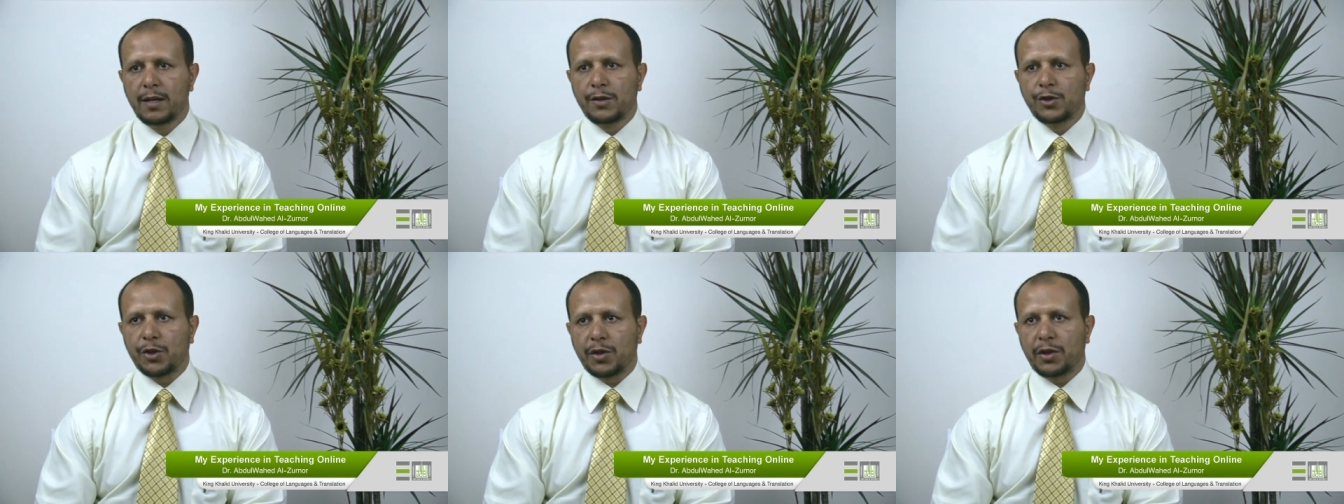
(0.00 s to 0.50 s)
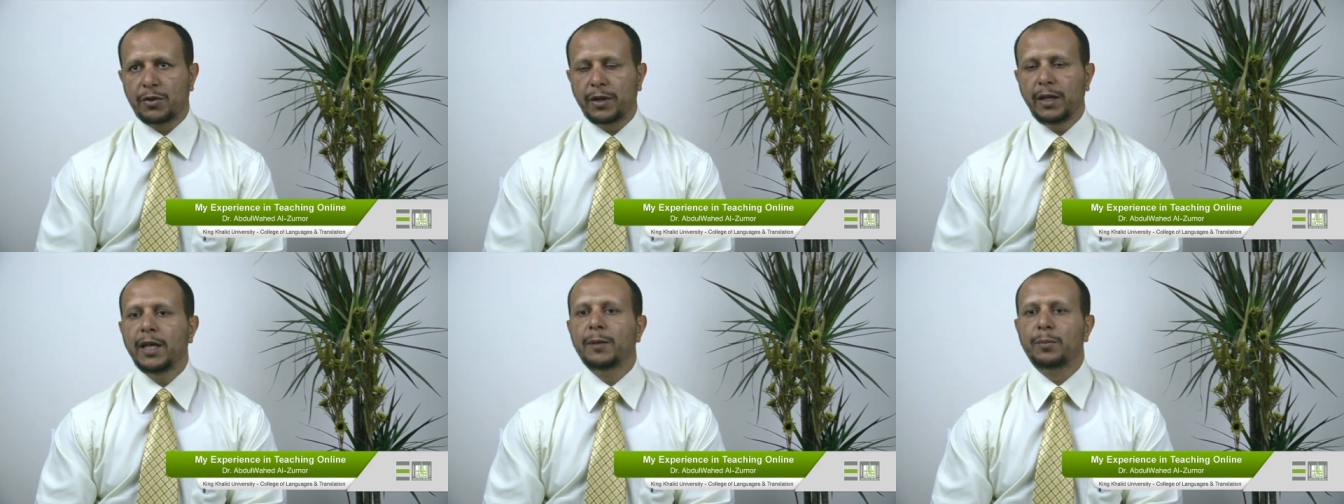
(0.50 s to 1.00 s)
So the
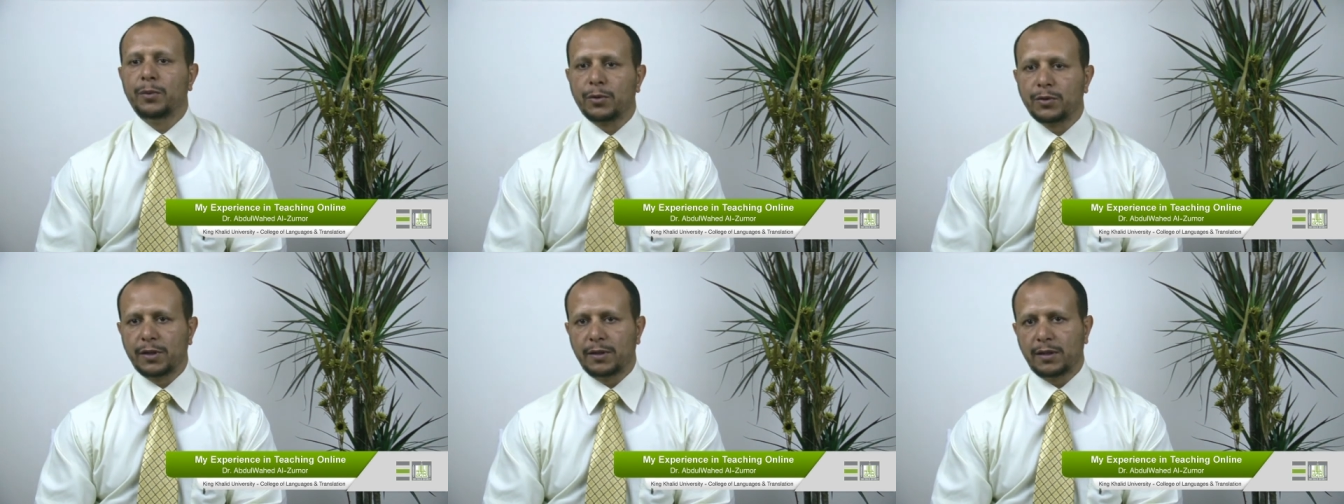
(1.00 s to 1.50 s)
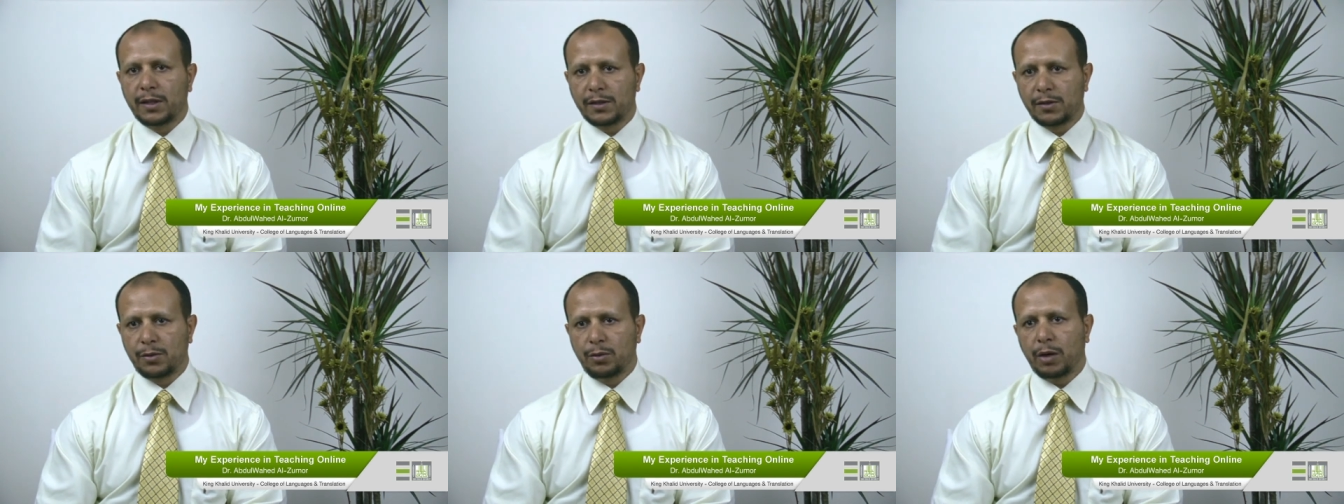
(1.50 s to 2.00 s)
3 important
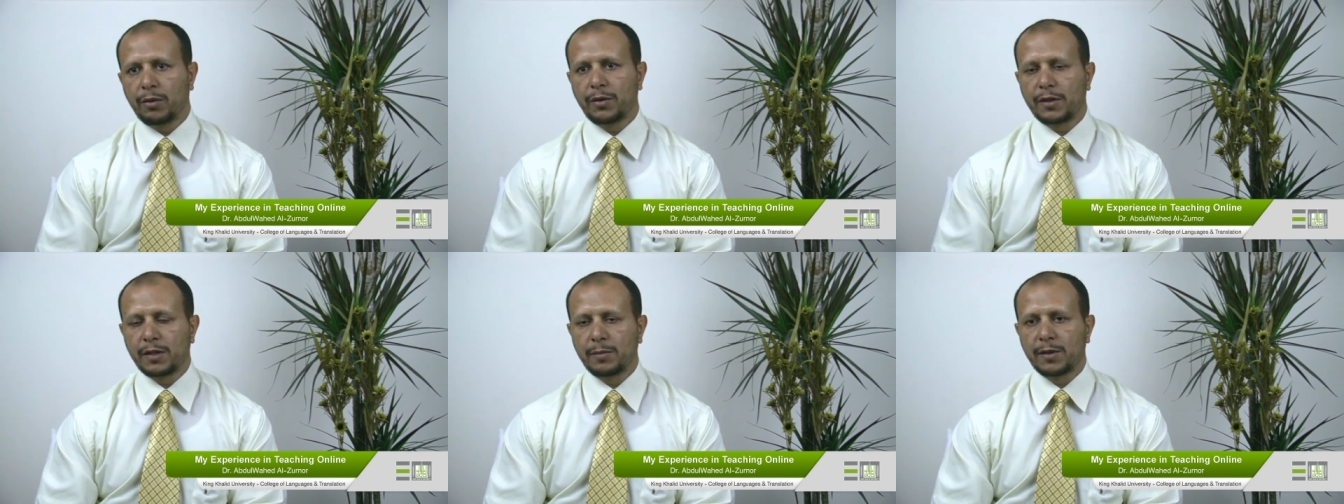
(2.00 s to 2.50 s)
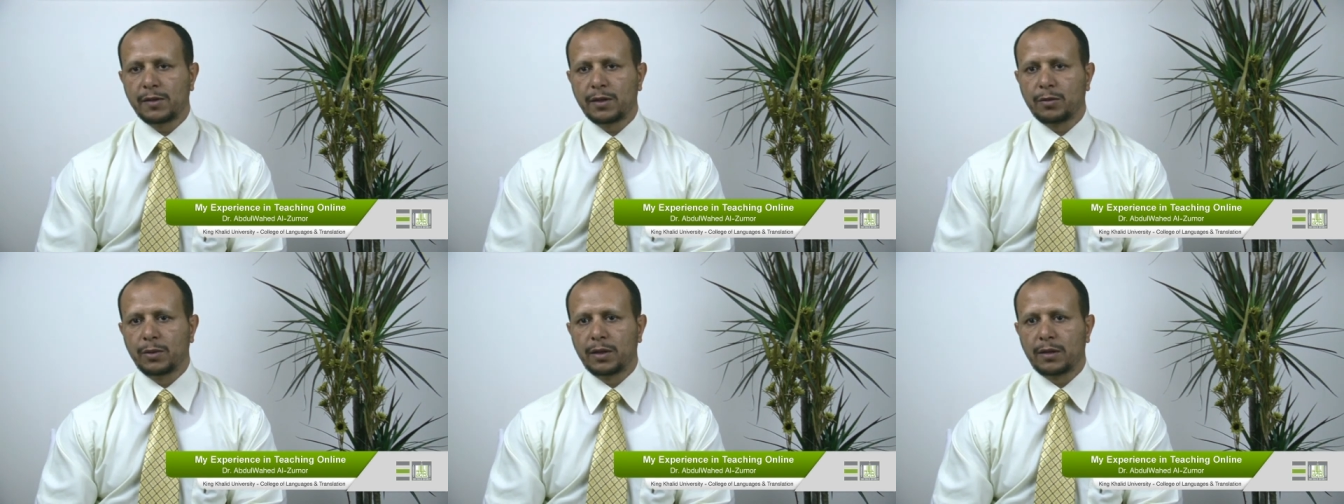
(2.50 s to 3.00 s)
tests throughout the
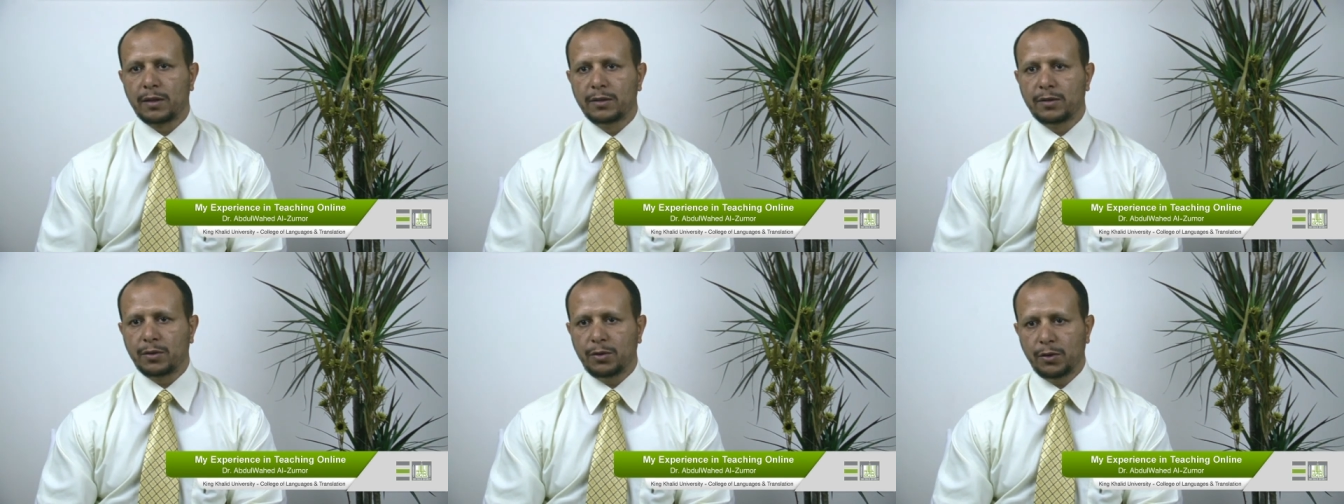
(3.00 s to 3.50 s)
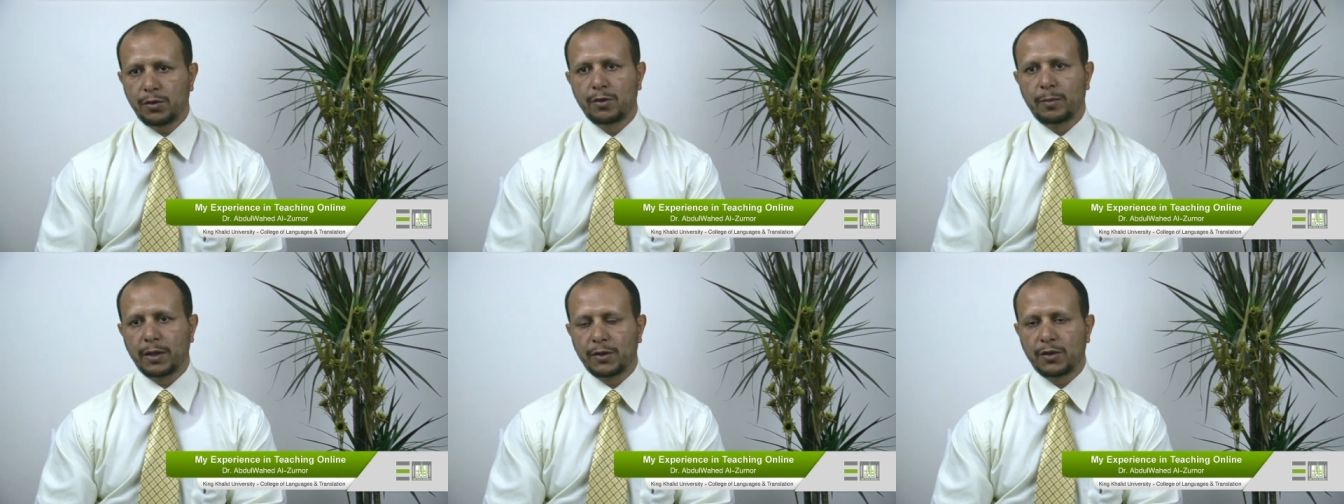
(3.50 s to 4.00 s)
semester were introduced
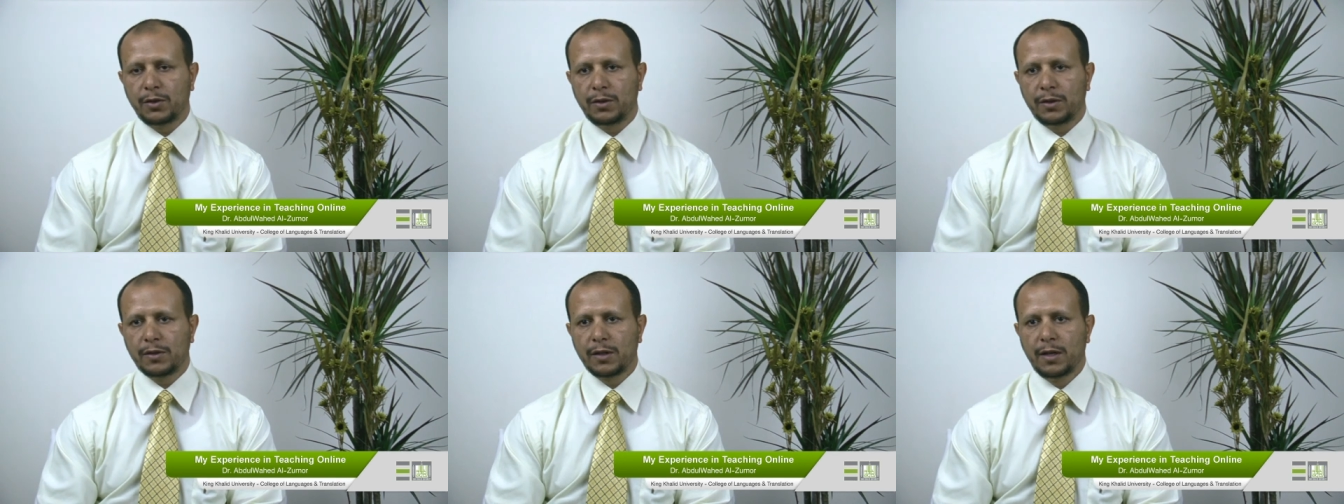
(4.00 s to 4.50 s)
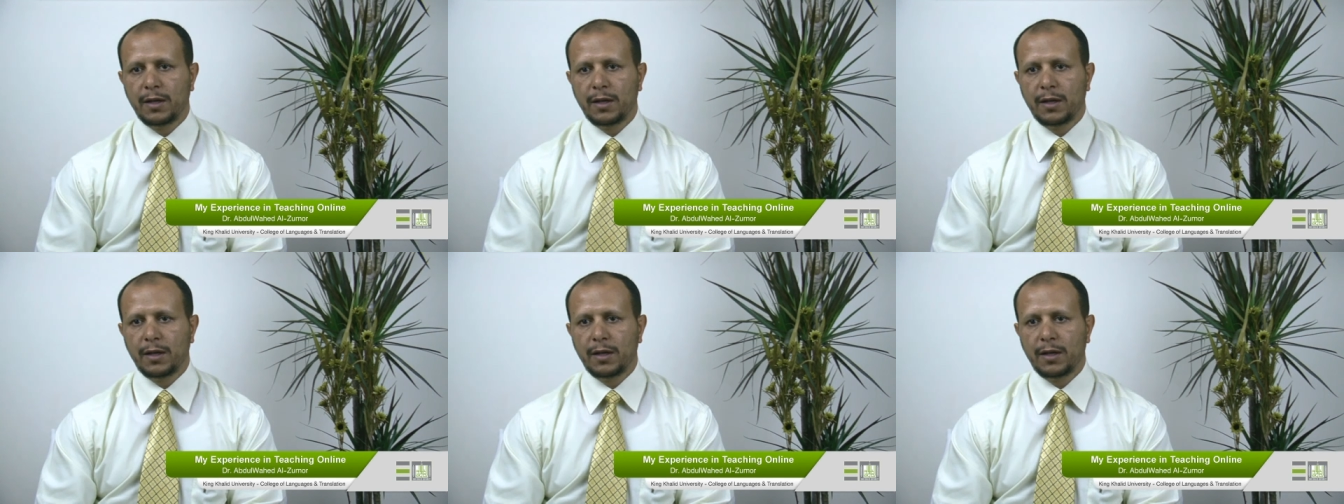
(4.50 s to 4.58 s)
to my students